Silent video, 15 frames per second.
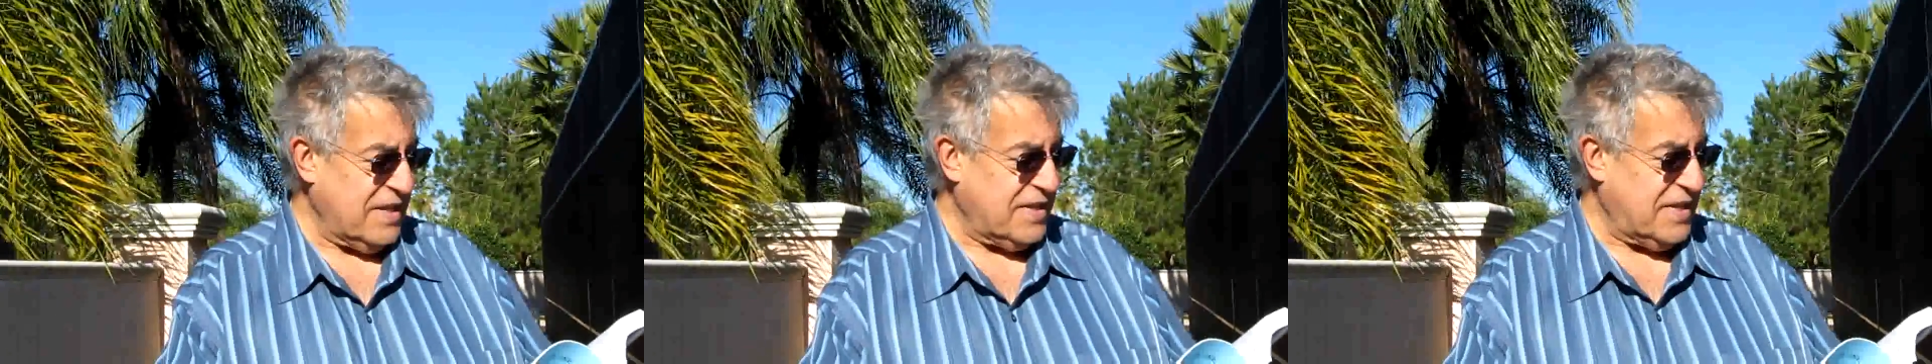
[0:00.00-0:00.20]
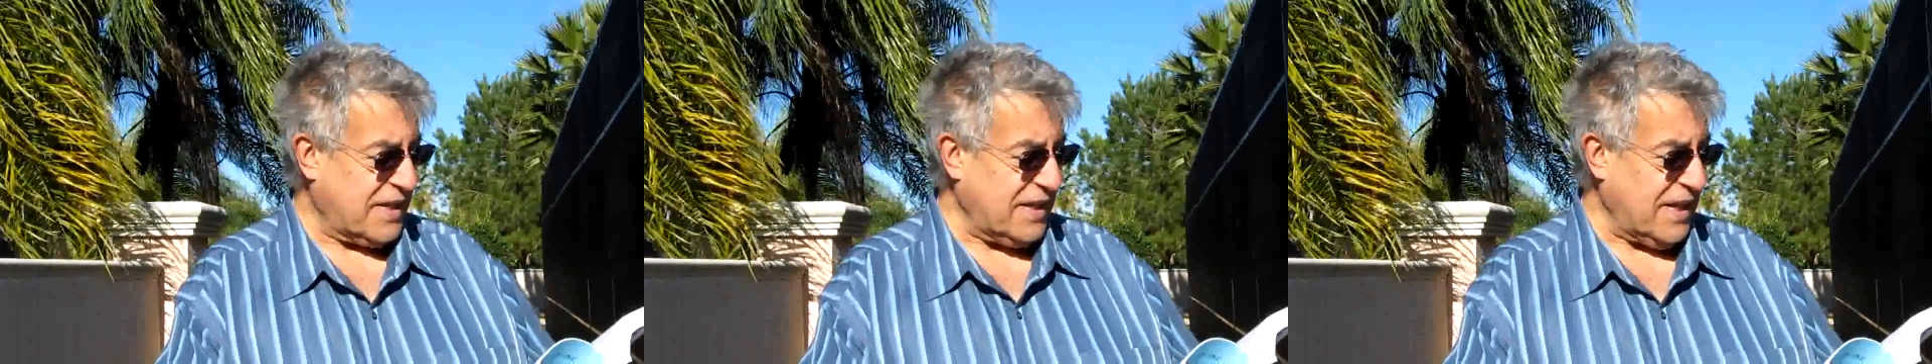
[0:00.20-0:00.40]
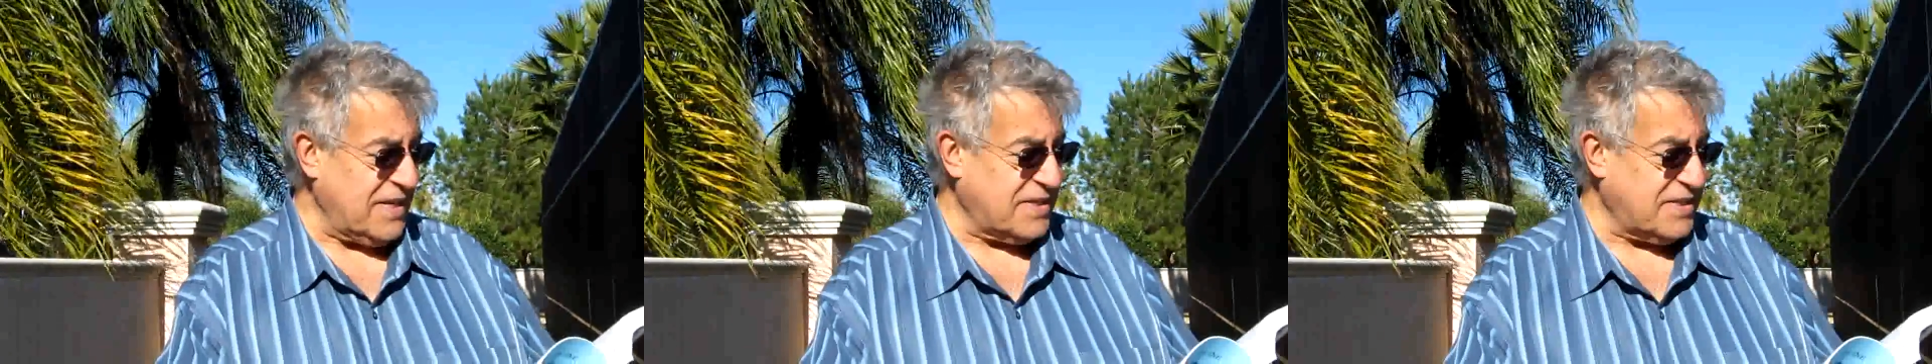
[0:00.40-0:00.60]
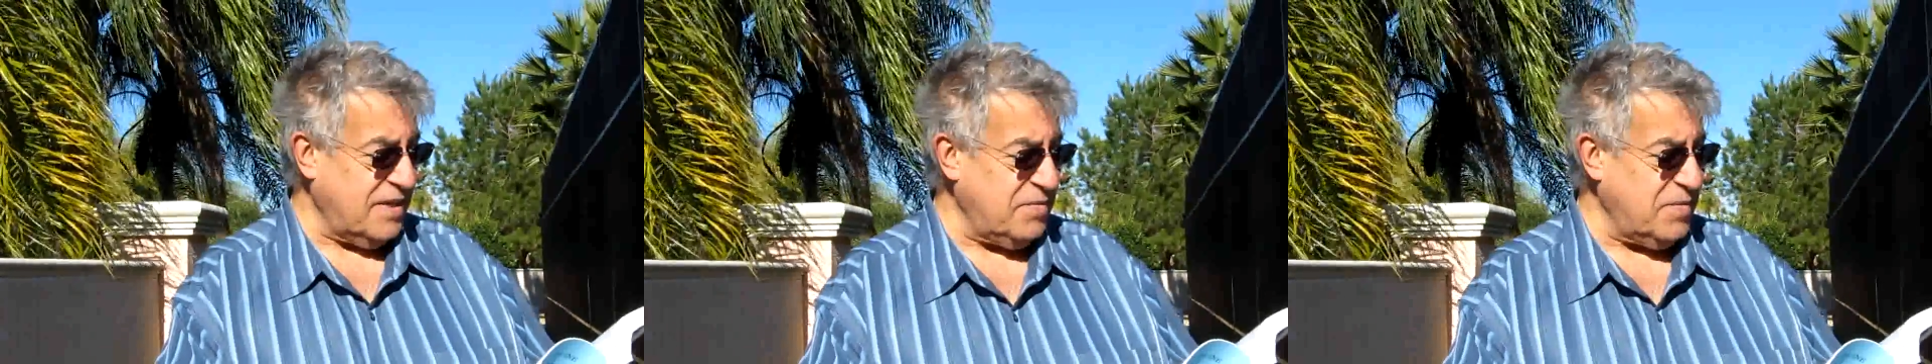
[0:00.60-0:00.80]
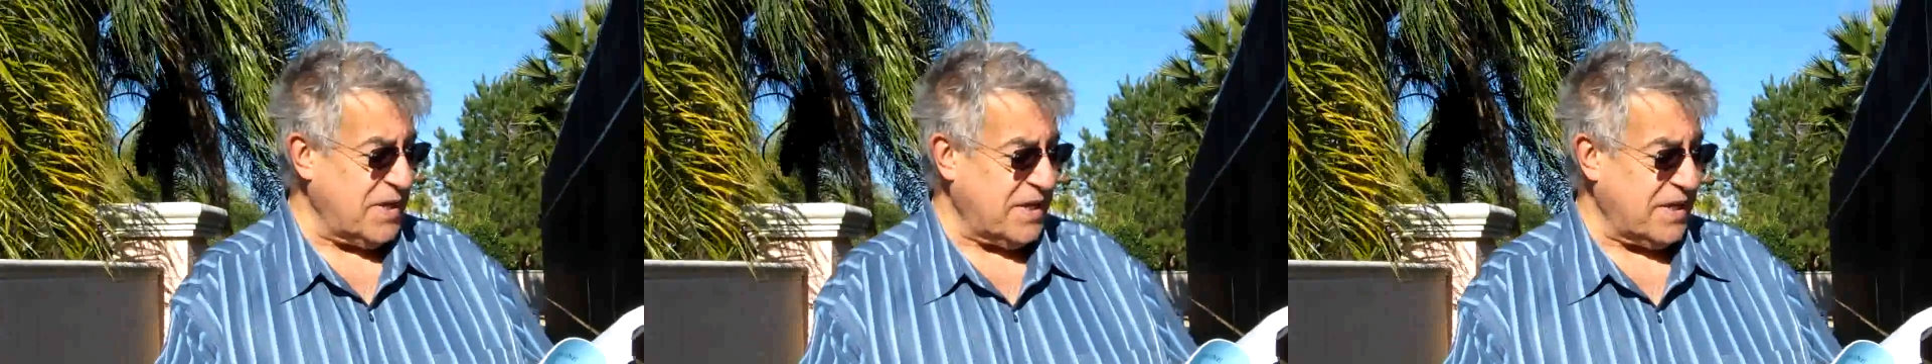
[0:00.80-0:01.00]
The
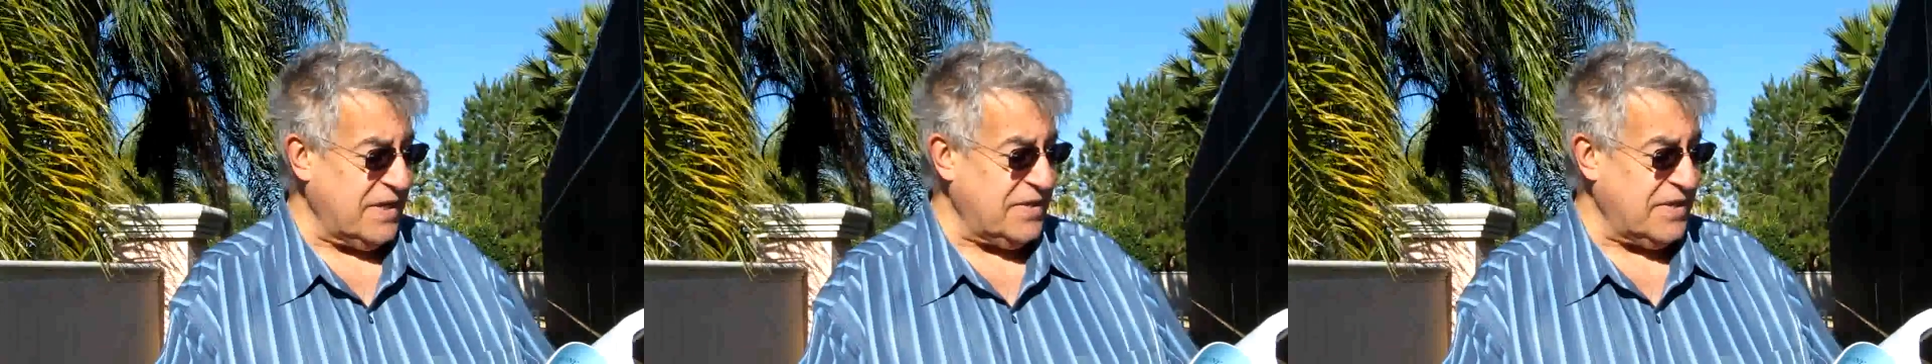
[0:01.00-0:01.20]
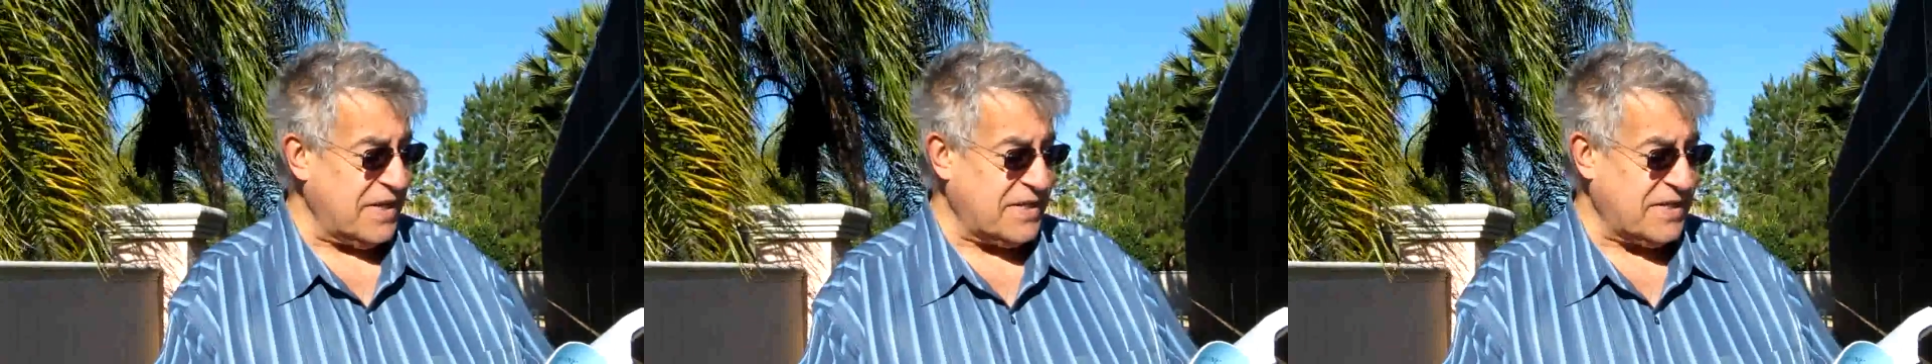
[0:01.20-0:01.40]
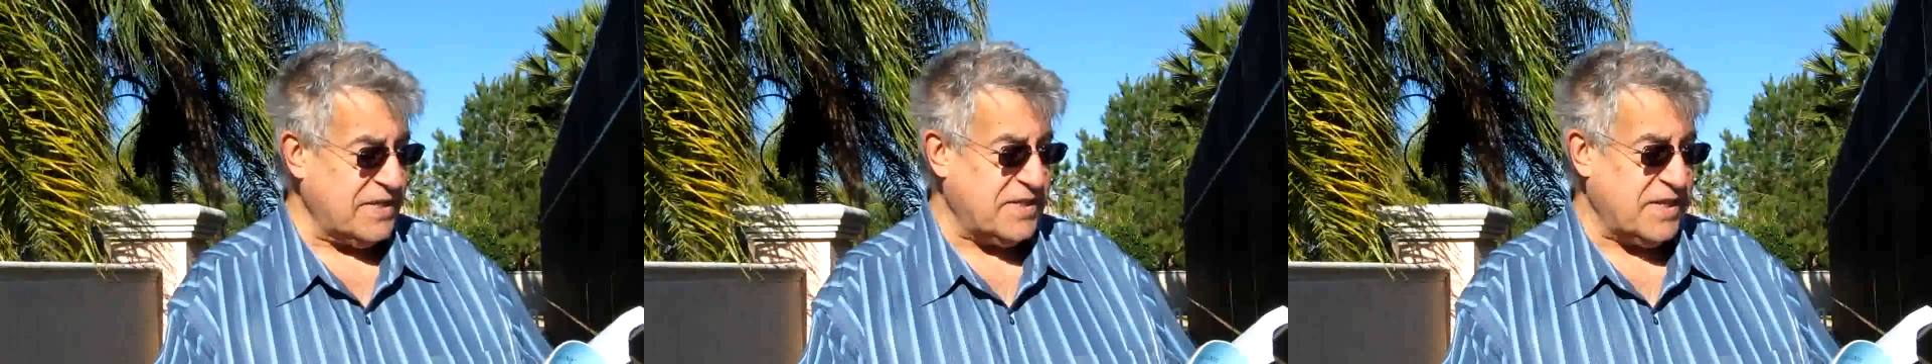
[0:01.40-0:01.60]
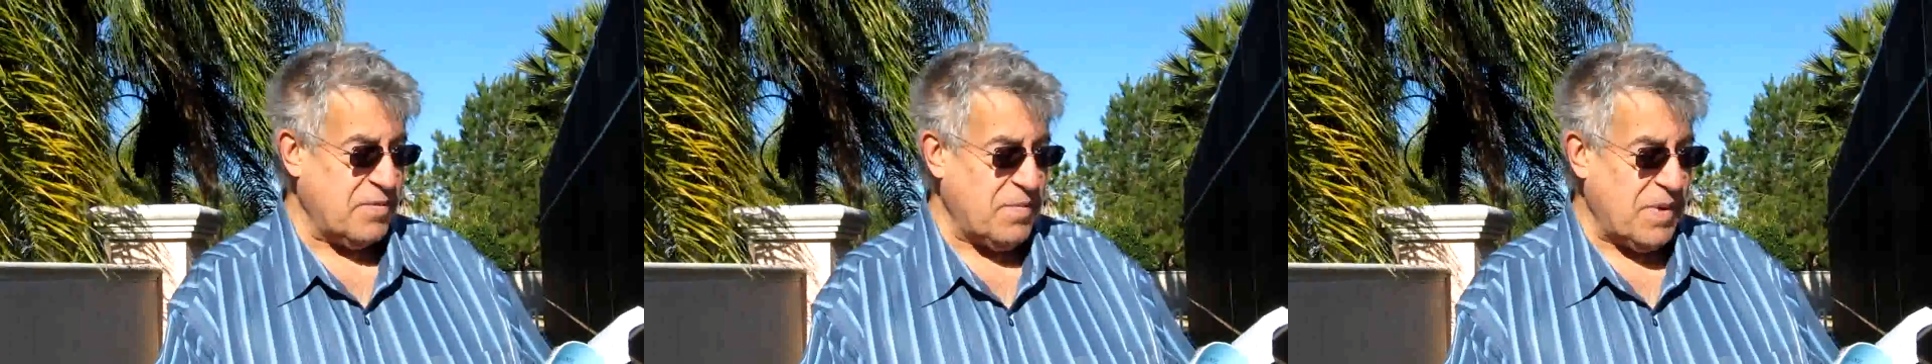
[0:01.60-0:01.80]
glycemic index is the